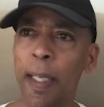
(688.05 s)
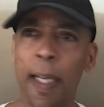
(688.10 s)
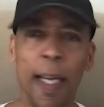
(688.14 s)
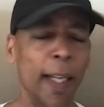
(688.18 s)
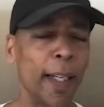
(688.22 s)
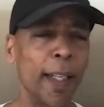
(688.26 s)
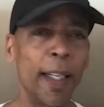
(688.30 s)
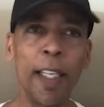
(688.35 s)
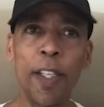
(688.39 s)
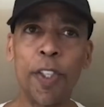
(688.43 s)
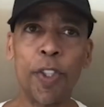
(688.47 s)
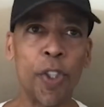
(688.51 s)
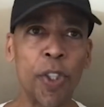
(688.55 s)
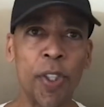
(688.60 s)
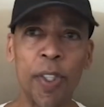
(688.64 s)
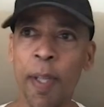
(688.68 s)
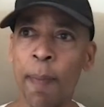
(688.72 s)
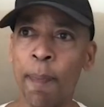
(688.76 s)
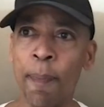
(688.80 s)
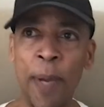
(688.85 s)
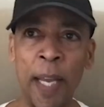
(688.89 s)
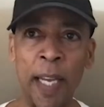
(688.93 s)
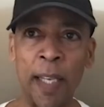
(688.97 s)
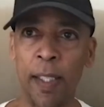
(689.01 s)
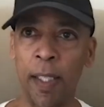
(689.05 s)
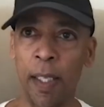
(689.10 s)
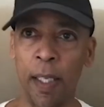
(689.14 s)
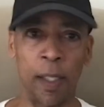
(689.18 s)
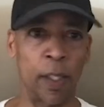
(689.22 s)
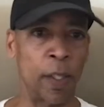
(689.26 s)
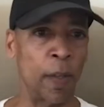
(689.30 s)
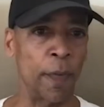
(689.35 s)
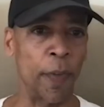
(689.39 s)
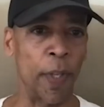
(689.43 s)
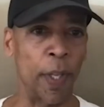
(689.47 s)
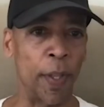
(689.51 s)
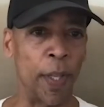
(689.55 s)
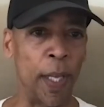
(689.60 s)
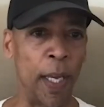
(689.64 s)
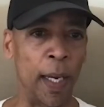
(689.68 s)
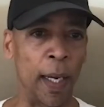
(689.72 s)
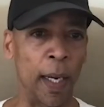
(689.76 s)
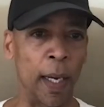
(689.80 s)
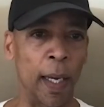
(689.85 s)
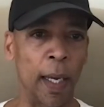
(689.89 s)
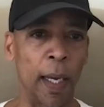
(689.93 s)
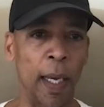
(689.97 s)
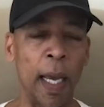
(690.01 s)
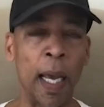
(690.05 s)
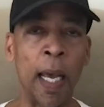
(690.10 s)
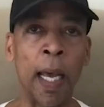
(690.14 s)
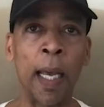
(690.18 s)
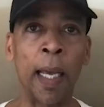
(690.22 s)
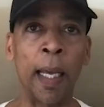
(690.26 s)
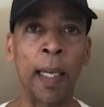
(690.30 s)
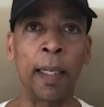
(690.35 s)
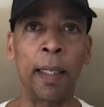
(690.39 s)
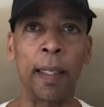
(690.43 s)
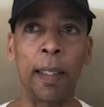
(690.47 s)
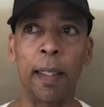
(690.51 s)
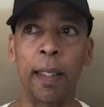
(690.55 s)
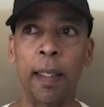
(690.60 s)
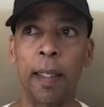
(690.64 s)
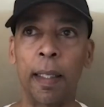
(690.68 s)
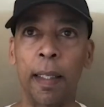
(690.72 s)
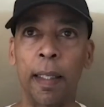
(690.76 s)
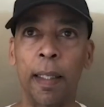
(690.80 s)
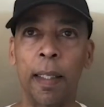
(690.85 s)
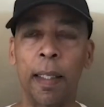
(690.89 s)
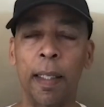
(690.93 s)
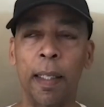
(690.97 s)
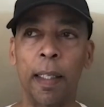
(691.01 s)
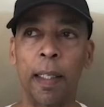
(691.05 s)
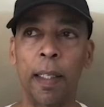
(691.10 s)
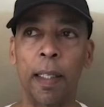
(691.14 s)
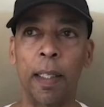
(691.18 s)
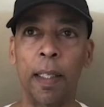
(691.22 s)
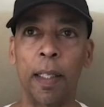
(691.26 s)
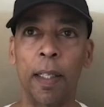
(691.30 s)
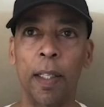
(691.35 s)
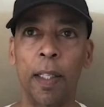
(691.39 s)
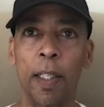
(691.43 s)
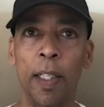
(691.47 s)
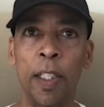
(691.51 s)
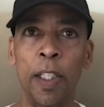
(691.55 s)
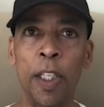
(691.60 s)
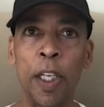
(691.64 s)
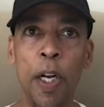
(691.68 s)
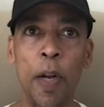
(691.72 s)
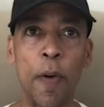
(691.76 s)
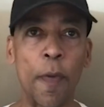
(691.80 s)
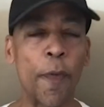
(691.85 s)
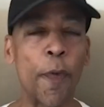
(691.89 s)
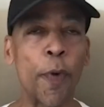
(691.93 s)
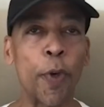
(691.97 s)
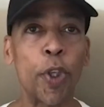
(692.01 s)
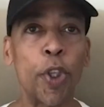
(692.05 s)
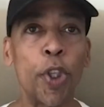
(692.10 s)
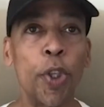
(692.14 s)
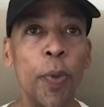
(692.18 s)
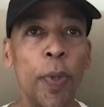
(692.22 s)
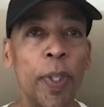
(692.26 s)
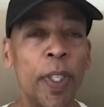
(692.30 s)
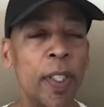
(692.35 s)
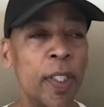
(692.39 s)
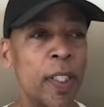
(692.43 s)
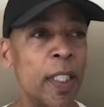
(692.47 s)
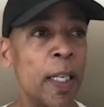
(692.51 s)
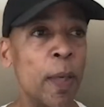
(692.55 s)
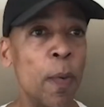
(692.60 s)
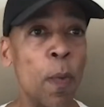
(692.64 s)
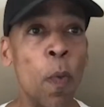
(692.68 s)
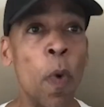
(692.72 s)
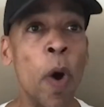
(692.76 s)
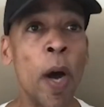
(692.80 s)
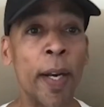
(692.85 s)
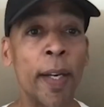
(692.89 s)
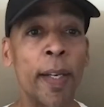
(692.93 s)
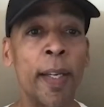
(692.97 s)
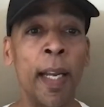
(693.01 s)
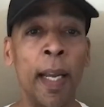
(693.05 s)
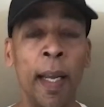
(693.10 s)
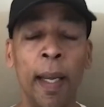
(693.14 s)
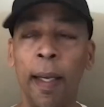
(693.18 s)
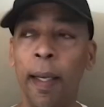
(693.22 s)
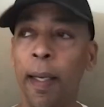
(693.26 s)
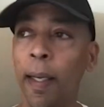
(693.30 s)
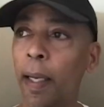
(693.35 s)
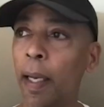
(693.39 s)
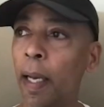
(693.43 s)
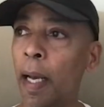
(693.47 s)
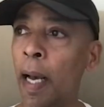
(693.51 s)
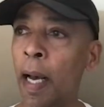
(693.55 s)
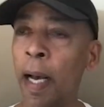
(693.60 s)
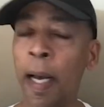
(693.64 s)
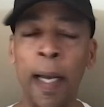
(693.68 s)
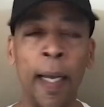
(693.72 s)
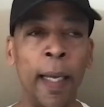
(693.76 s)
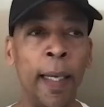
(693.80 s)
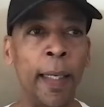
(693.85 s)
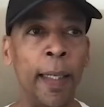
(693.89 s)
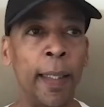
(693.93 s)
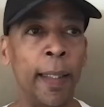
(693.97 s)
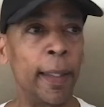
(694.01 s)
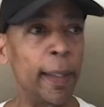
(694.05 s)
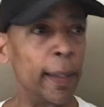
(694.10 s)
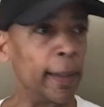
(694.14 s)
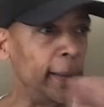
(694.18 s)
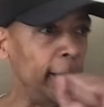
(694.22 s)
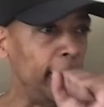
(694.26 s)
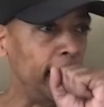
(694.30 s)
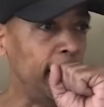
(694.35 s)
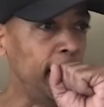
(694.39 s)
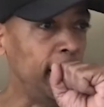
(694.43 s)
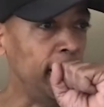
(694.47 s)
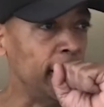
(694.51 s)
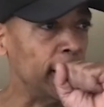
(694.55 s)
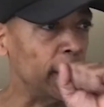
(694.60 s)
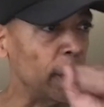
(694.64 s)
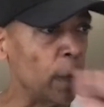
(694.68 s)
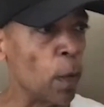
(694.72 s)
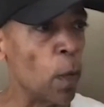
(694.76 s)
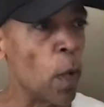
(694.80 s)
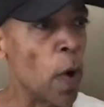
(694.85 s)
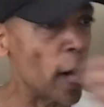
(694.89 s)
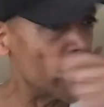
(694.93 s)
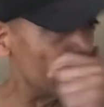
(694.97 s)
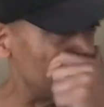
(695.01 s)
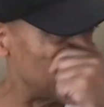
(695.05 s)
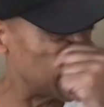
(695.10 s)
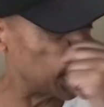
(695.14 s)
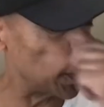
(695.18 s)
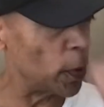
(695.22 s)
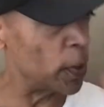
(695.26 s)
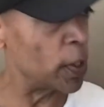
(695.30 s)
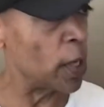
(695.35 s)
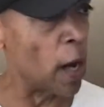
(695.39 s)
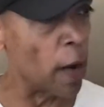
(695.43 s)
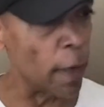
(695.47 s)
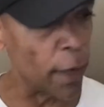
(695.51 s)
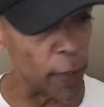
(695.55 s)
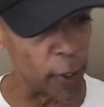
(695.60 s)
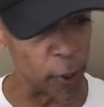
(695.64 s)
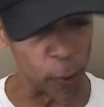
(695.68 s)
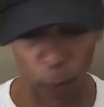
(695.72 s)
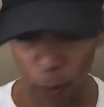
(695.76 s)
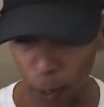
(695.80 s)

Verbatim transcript: at least just the basics of the thing. And, right. you know, fortuitously, one day I walked into his office